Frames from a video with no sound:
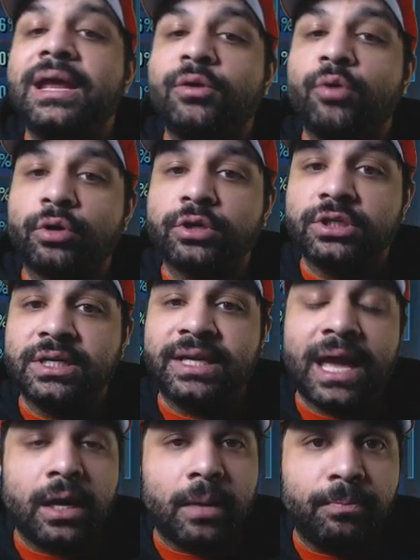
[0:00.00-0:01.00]
in order to
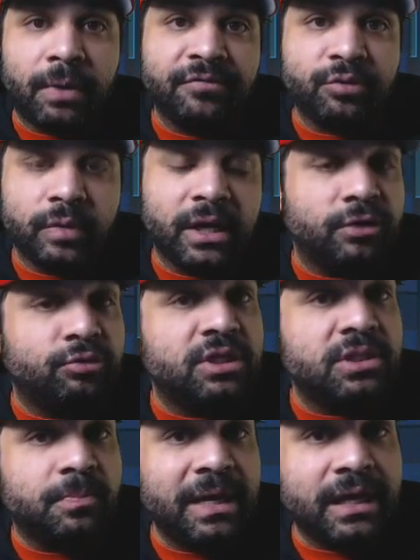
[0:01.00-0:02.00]
get above
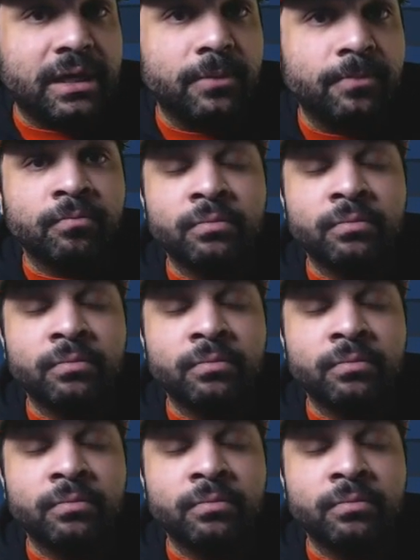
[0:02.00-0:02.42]
300 speed.